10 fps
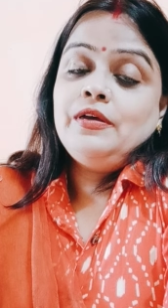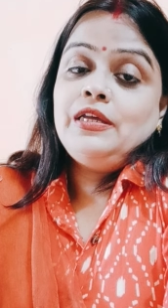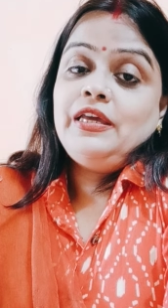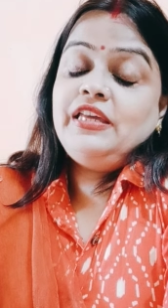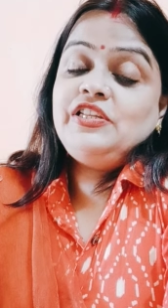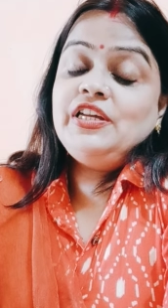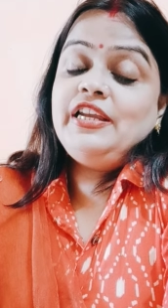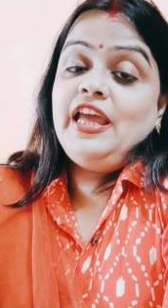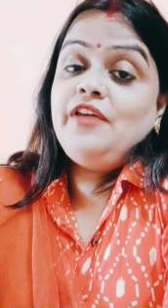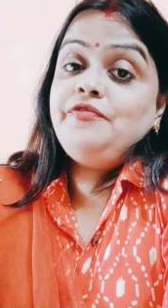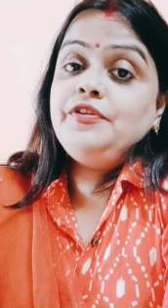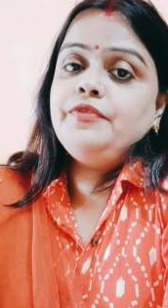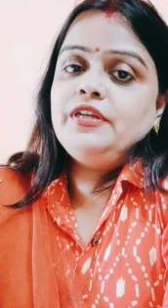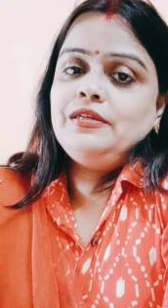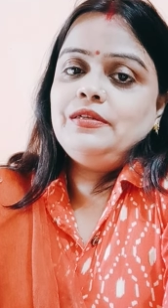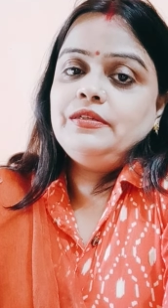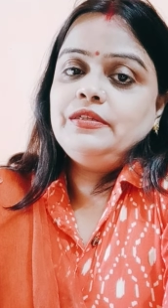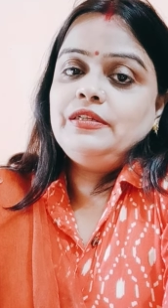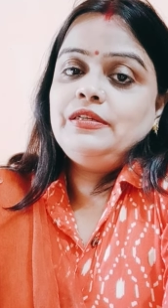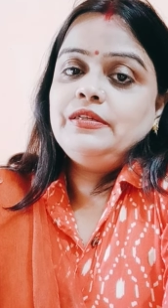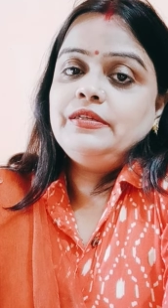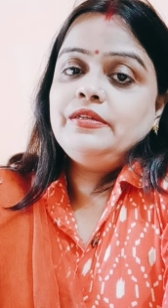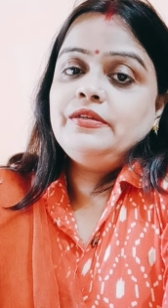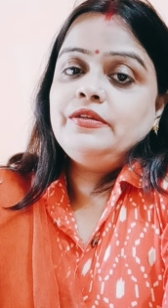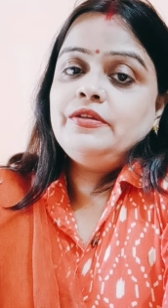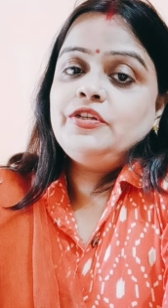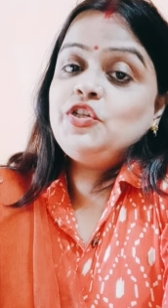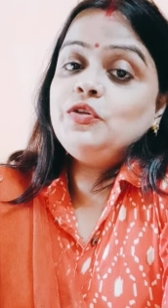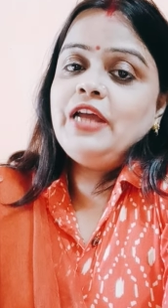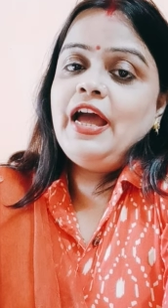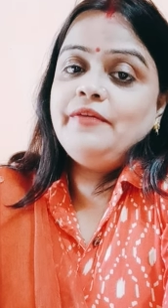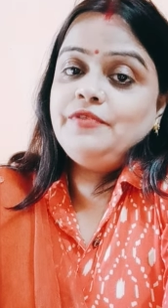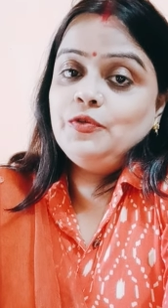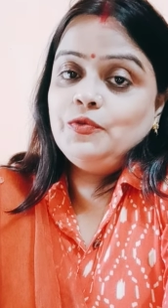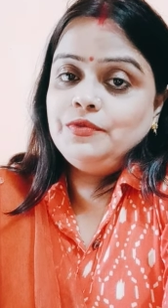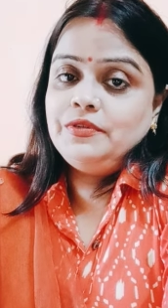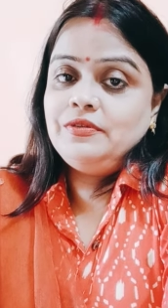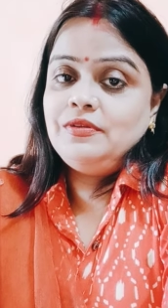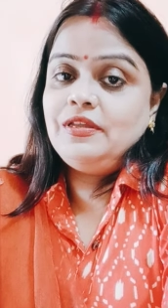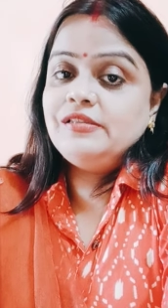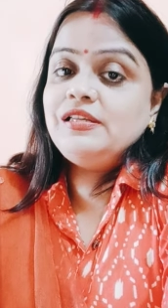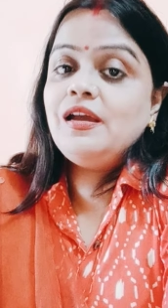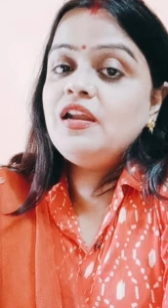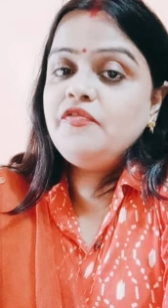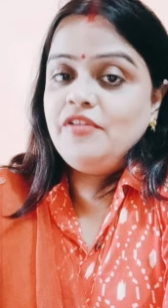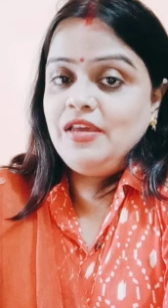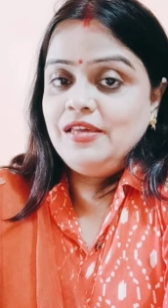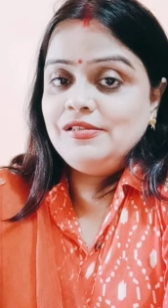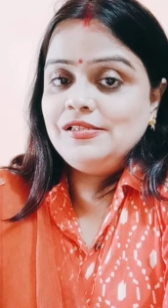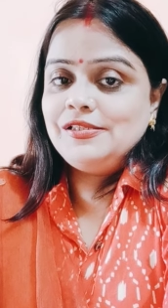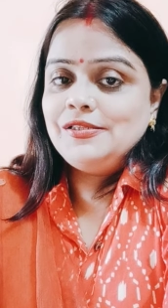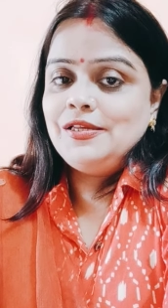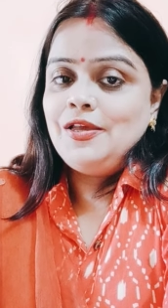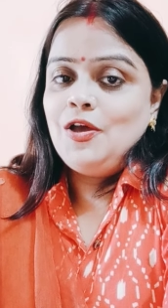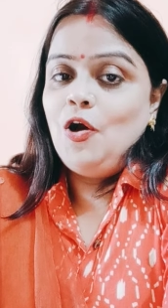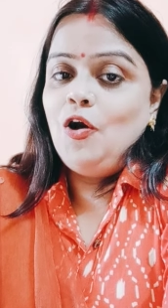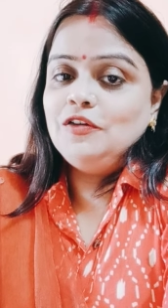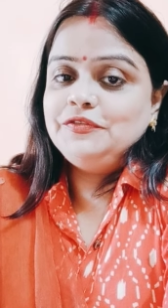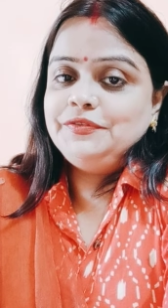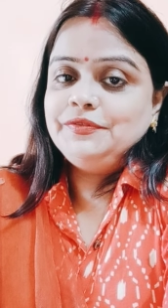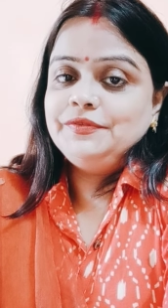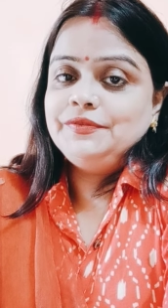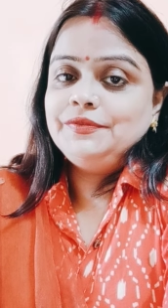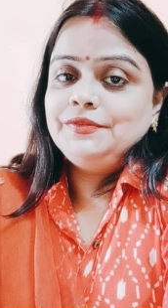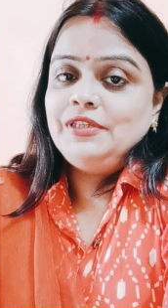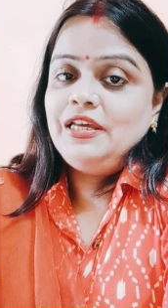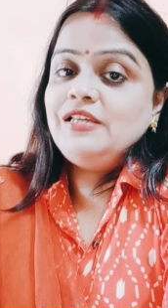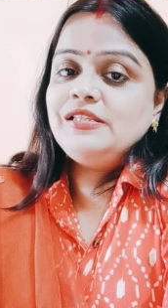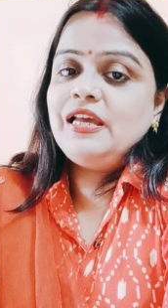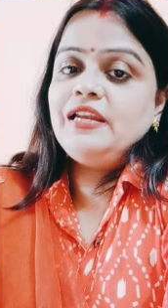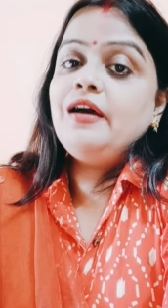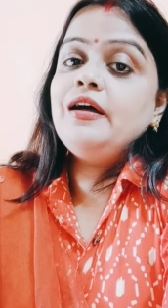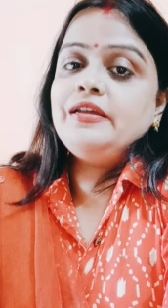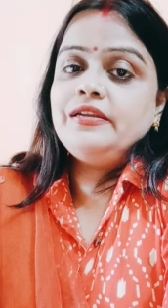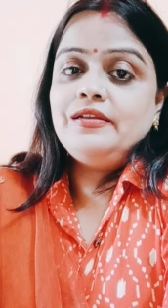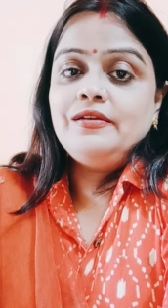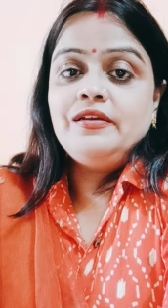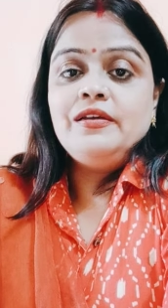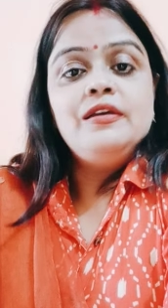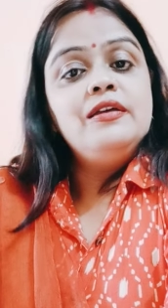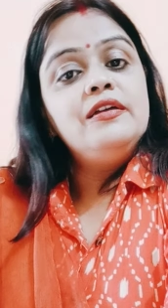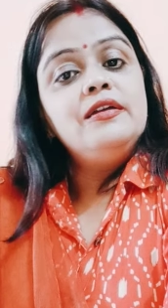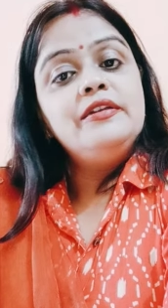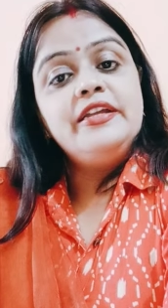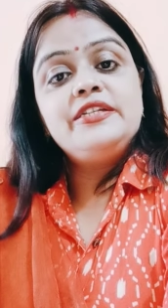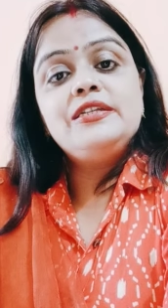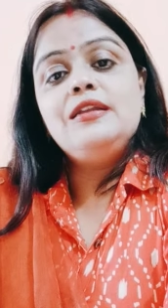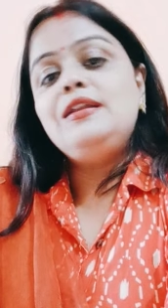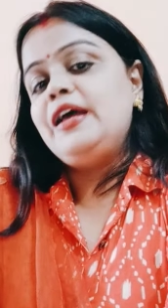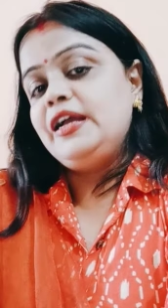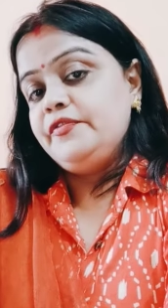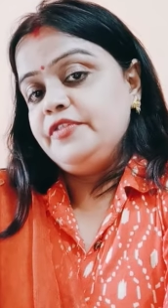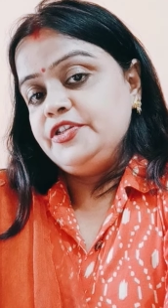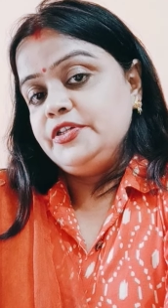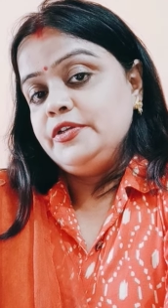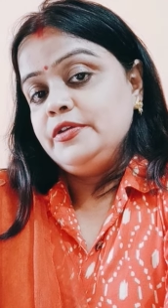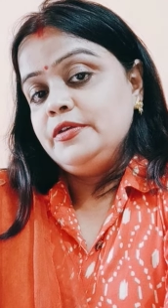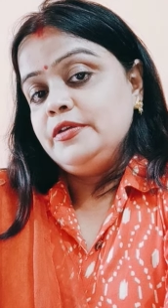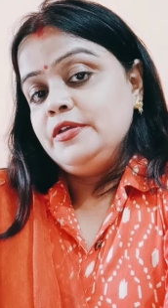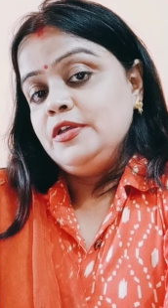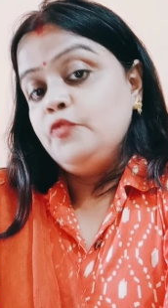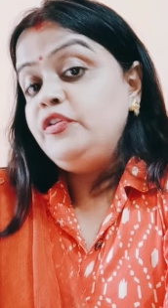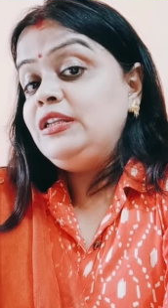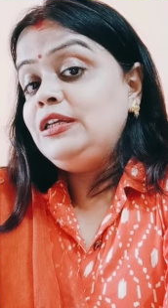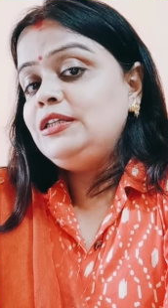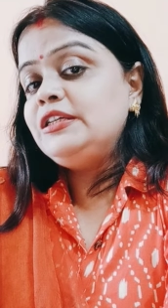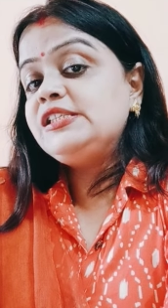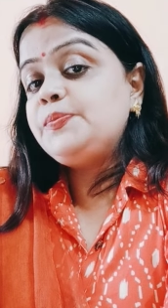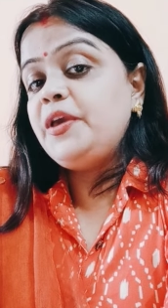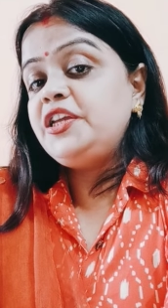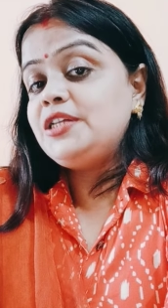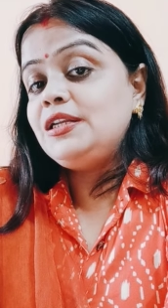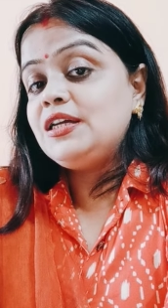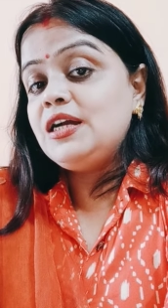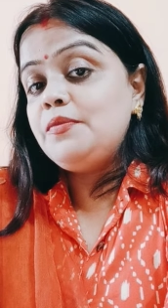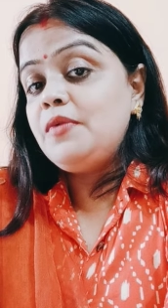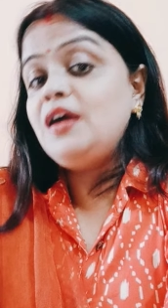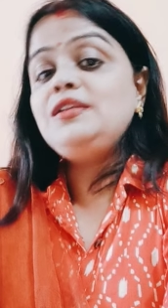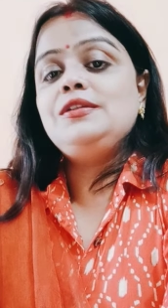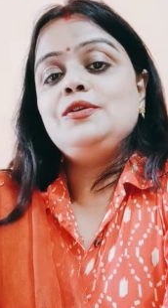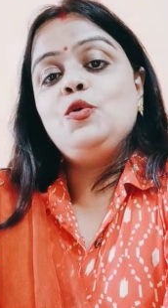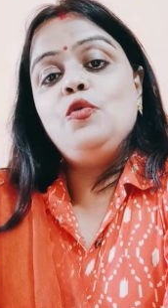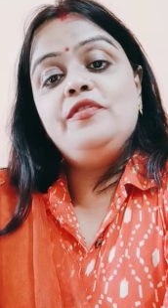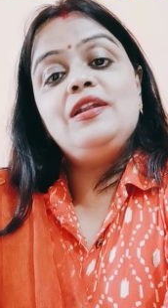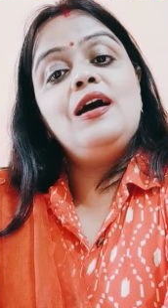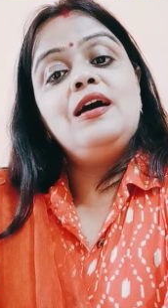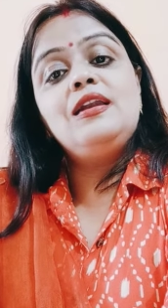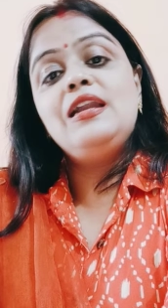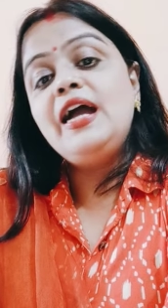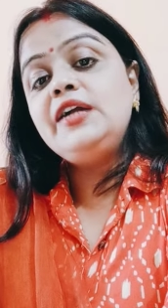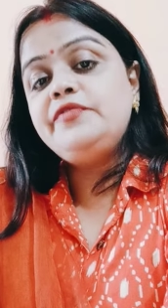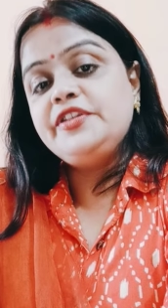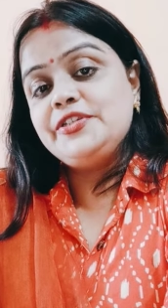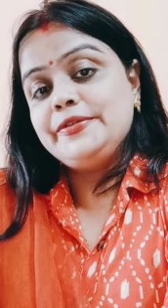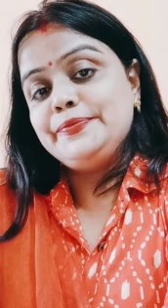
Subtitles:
each and everyone should have known the significance of his and her national language. We need a special command over our language.